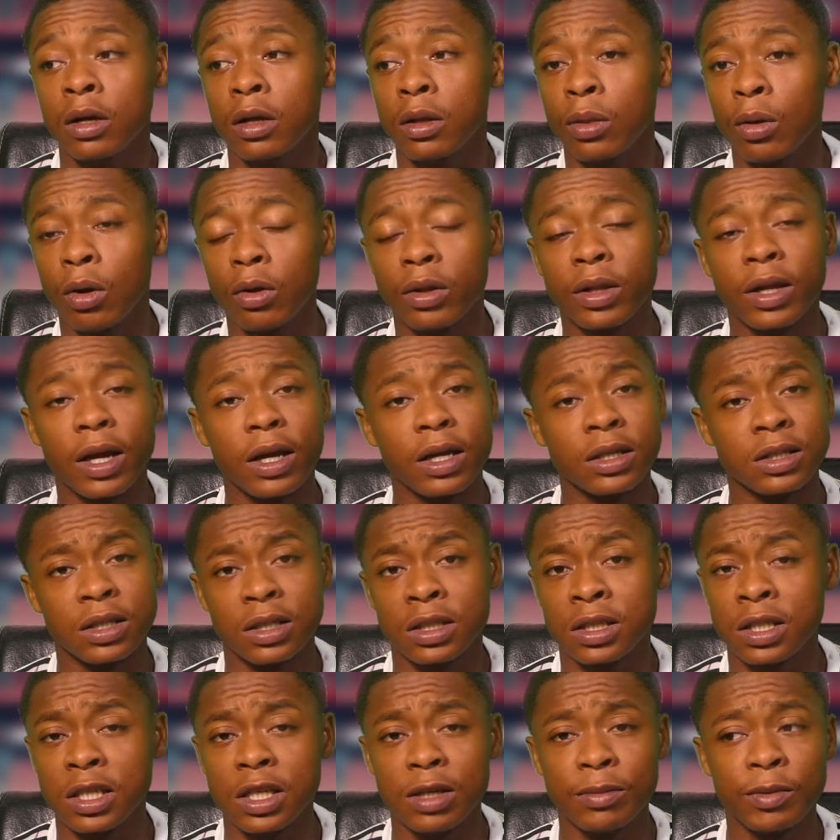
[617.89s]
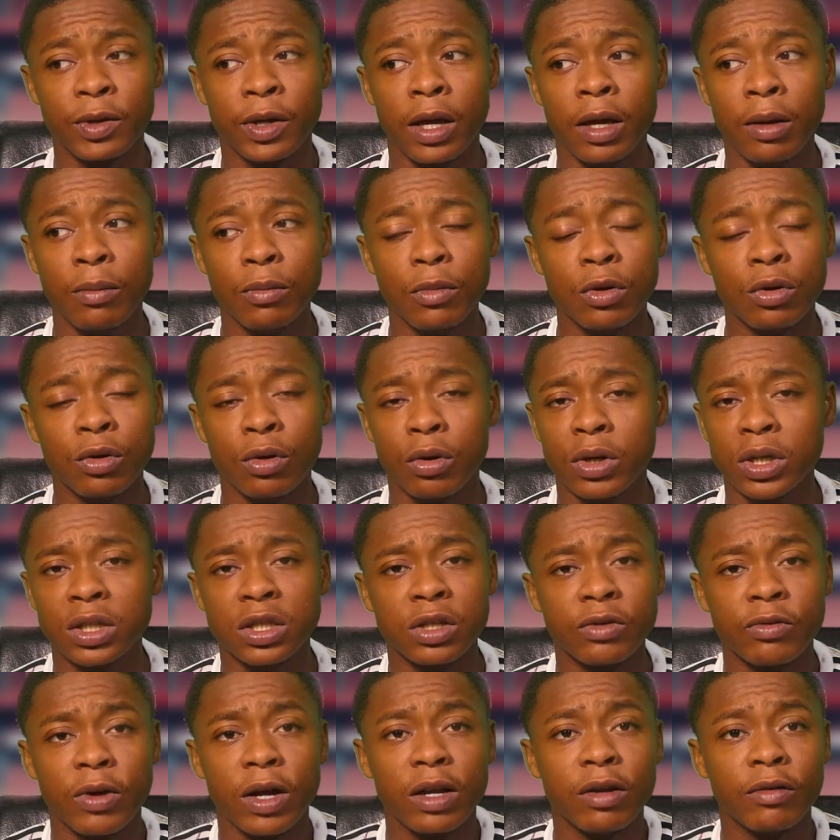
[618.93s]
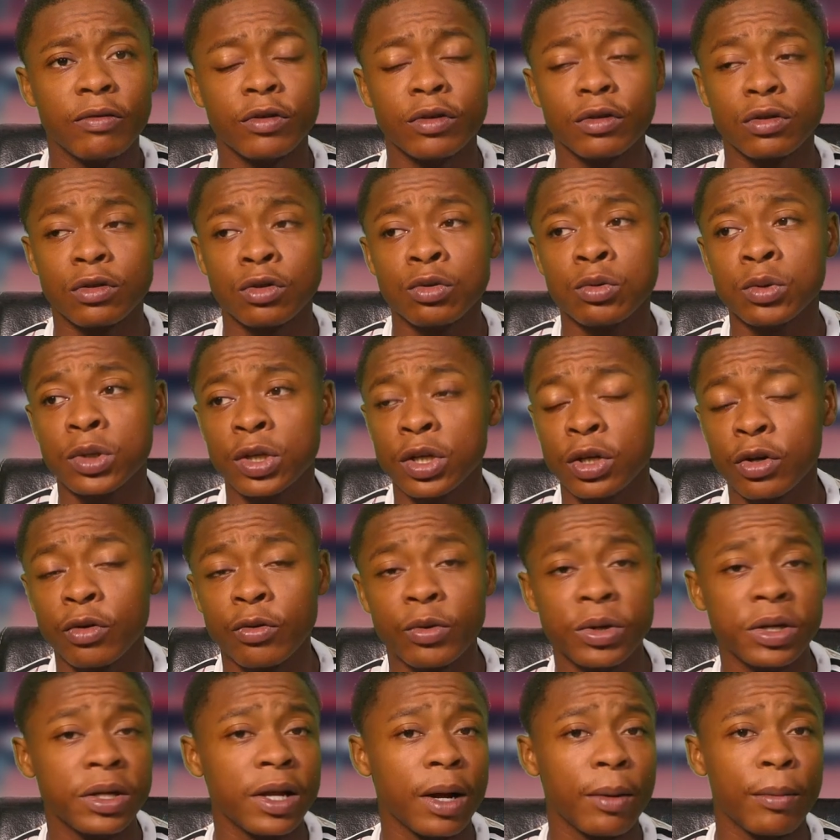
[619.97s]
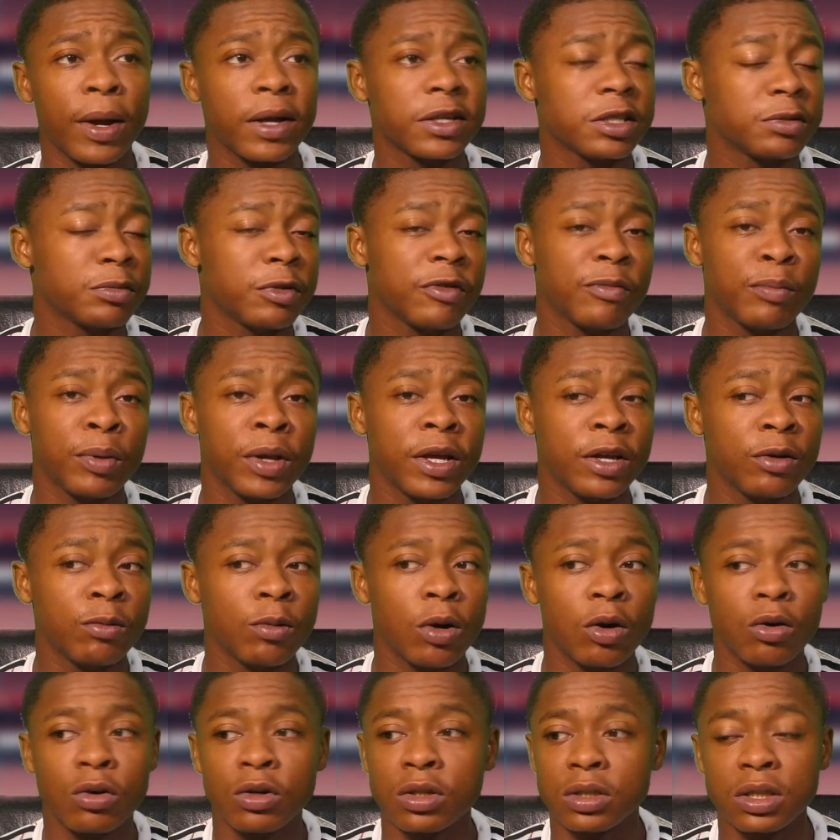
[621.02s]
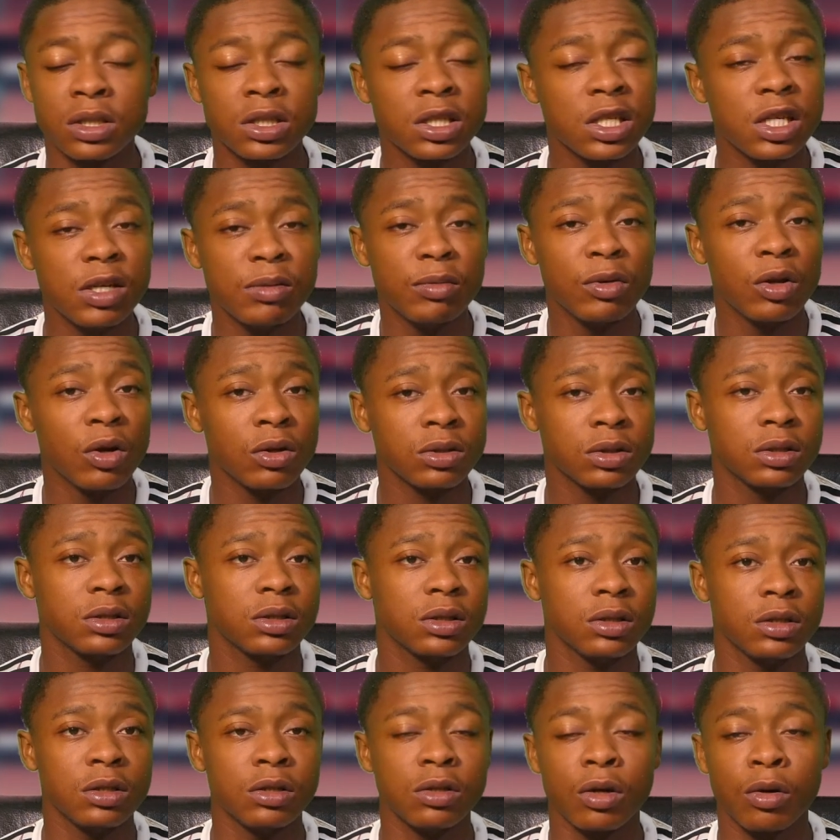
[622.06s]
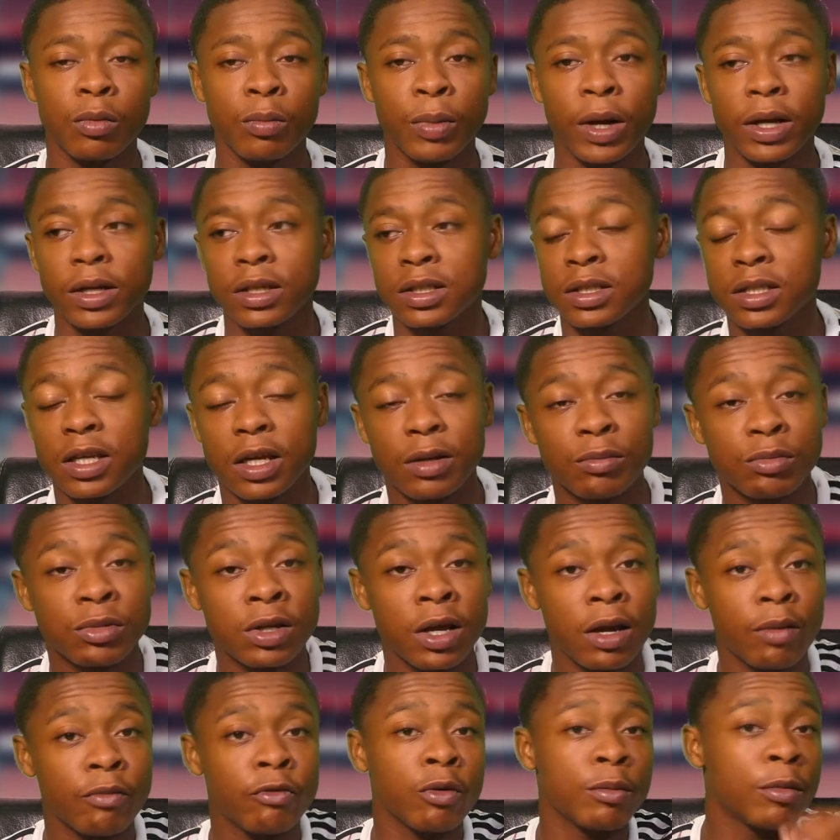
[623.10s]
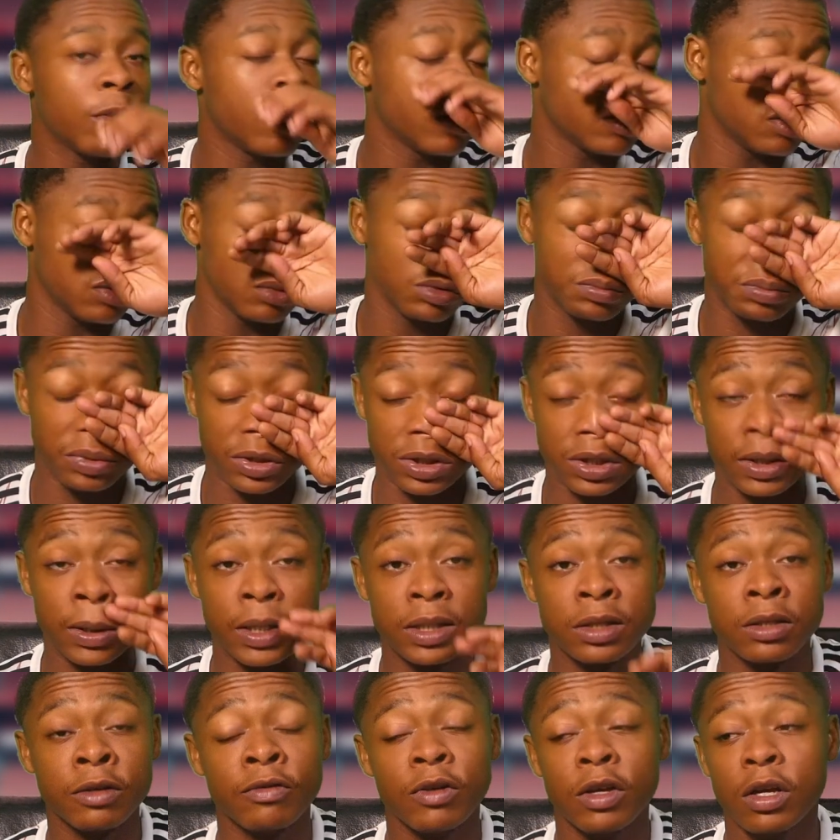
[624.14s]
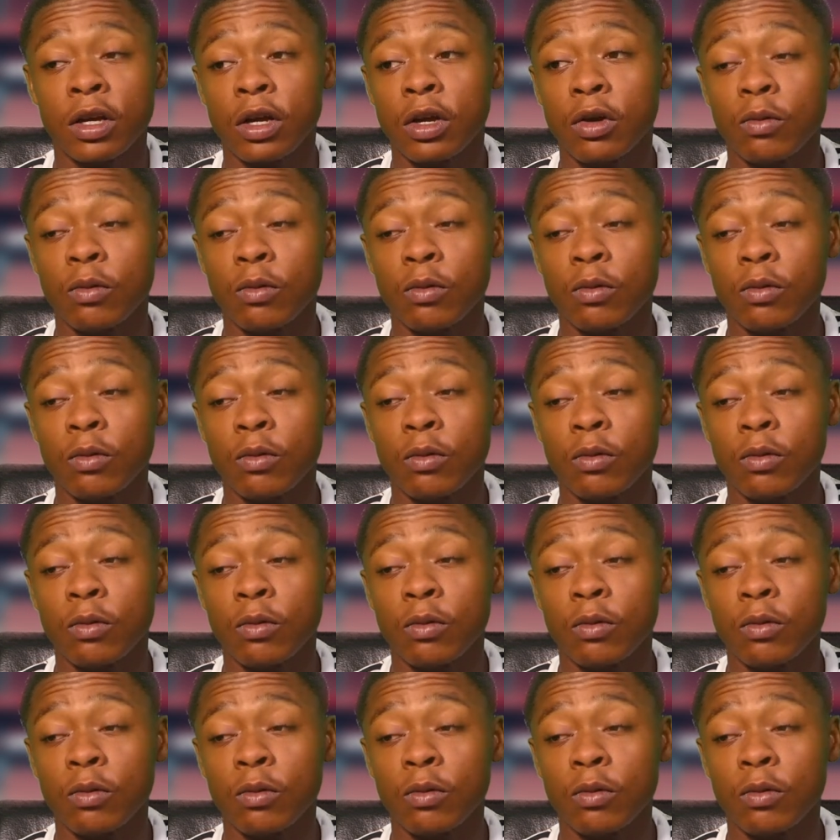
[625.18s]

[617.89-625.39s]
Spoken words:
Not that it's a team game, you know, it's irrelevant to a degree that Matt Smith played well because the team lost, you know, but at the same time, from Arsenal's perspective,